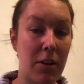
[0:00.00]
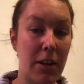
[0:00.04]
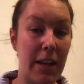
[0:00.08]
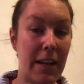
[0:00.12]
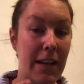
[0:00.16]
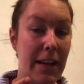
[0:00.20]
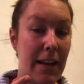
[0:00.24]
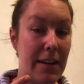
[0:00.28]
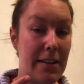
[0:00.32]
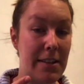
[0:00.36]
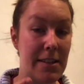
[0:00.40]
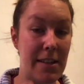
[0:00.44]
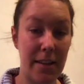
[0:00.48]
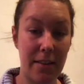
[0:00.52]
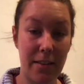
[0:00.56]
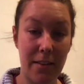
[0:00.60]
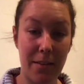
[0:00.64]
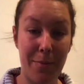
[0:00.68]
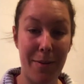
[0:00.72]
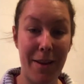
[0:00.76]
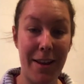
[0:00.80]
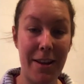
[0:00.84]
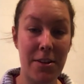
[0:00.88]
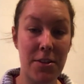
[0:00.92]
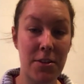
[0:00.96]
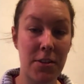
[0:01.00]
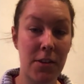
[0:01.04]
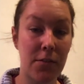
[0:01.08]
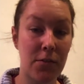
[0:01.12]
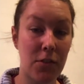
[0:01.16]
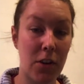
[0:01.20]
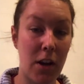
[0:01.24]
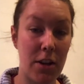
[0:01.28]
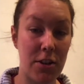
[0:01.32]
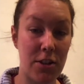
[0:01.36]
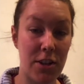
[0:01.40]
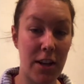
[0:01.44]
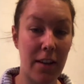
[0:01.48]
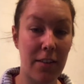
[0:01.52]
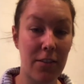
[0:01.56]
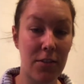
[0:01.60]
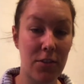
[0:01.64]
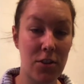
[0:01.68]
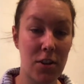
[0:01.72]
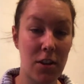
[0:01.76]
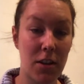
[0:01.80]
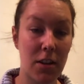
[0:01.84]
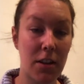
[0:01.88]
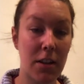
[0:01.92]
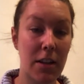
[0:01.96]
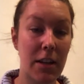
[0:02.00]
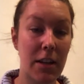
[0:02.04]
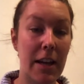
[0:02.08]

in anticipation of digestion,